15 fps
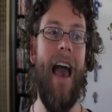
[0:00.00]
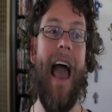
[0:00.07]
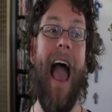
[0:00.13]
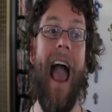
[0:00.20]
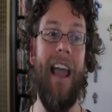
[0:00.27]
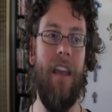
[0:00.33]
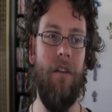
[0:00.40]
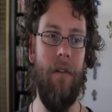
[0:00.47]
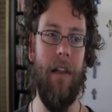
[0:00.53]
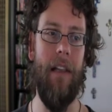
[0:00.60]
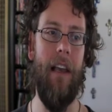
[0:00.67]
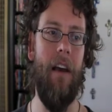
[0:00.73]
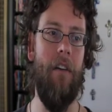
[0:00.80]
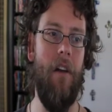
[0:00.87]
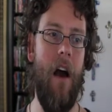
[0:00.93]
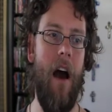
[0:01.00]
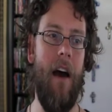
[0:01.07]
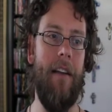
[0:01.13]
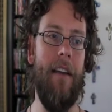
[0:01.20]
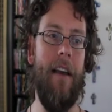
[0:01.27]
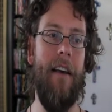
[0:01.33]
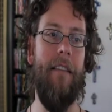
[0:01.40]
accurately or
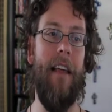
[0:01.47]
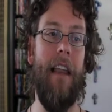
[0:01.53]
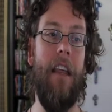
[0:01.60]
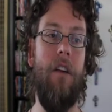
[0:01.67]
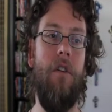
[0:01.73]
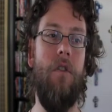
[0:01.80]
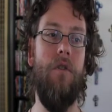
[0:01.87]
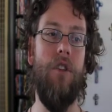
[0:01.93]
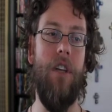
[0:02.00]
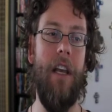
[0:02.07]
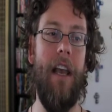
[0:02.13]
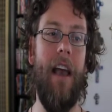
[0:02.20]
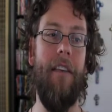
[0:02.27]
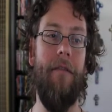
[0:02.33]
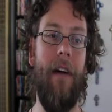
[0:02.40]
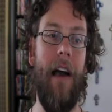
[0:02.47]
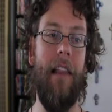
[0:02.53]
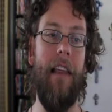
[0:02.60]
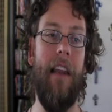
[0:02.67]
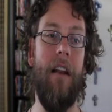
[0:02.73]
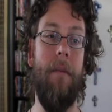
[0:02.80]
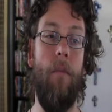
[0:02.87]
not, that he or she has
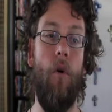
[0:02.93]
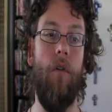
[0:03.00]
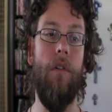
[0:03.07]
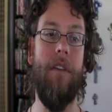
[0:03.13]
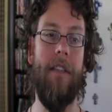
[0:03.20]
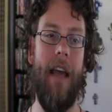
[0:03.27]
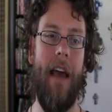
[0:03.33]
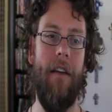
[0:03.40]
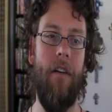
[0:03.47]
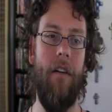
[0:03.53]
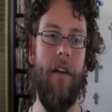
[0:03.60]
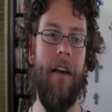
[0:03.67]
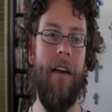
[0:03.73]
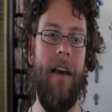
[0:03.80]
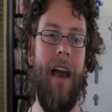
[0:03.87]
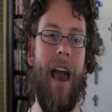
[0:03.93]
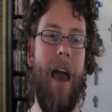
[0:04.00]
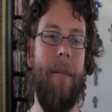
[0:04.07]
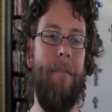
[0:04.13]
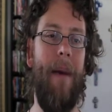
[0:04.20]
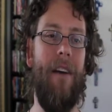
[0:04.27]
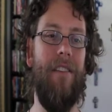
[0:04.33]
violated a moral standard
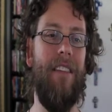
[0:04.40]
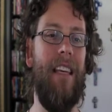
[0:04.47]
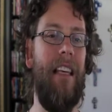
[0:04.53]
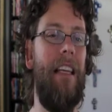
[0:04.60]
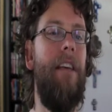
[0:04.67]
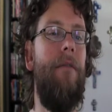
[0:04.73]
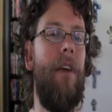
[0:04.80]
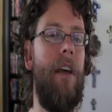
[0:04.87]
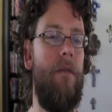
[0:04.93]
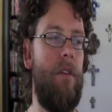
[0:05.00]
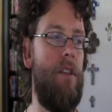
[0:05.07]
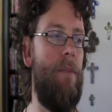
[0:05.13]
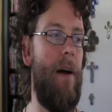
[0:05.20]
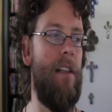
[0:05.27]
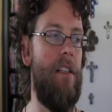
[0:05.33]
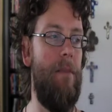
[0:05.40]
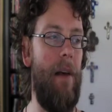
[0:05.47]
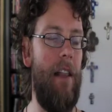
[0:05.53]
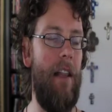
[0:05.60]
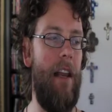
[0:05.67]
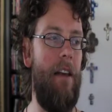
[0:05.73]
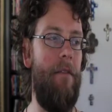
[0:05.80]
and bears significant
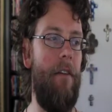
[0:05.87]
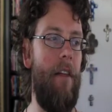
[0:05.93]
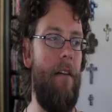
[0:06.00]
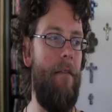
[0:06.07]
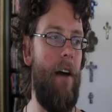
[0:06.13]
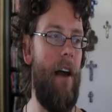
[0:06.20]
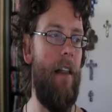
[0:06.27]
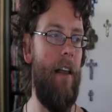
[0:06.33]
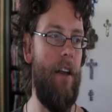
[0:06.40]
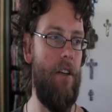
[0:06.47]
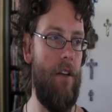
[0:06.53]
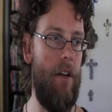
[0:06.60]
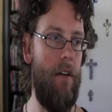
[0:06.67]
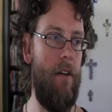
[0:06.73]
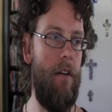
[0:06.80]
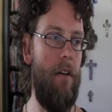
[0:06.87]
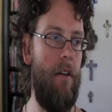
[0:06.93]
responsibility for that violation,